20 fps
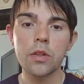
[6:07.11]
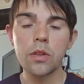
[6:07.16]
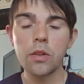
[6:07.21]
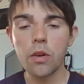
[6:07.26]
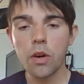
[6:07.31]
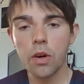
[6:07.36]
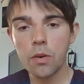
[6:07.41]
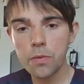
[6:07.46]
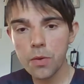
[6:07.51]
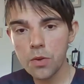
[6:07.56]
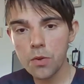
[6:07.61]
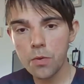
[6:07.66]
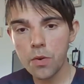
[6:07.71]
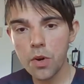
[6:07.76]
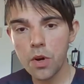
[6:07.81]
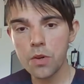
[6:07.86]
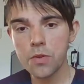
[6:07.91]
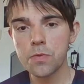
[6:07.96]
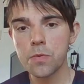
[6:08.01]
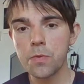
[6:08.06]
Like a lot of
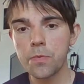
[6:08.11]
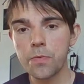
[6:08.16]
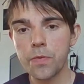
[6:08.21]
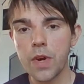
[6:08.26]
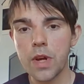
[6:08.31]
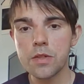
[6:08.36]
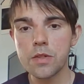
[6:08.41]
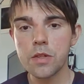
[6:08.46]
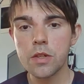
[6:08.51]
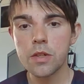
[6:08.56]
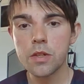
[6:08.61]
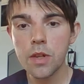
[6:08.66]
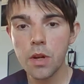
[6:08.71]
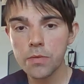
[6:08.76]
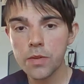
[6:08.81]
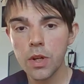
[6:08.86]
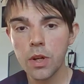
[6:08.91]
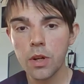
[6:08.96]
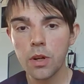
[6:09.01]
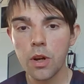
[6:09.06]
Arsenal fans that
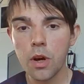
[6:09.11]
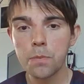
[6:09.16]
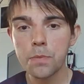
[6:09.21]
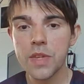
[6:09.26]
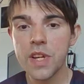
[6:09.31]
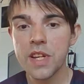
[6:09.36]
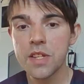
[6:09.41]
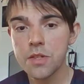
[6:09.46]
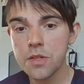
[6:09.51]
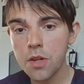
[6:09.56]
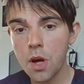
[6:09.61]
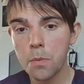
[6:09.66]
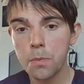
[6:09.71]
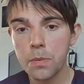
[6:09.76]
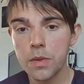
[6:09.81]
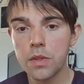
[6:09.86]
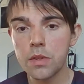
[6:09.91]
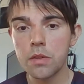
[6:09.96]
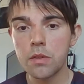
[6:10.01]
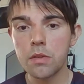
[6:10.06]
love the club, they're
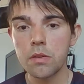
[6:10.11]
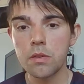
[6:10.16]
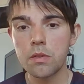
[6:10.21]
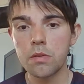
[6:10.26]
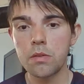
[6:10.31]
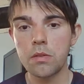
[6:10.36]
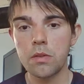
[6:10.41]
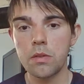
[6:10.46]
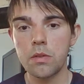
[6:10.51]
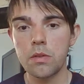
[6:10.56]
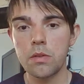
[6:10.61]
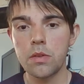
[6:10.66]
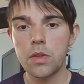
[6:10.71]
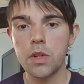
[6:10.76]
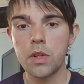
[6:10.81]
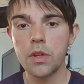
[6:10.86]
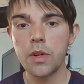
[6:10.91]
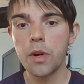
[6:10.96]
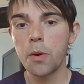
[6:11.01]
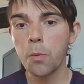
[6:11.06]
stubborn
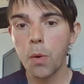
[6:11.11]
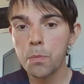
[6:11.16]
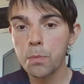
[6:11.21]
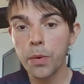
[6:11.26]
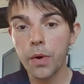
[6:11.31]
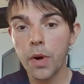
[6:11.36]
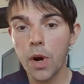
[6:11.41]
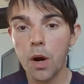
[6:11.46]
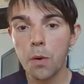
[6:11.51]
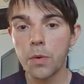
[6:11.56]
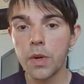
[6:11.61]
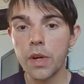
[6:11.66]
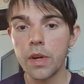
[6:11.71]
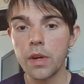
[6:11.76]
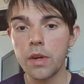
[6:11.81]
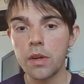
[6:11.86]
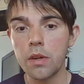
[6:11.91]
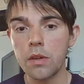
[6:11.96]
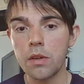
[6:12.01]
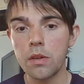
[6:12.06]
and they won't put up with it.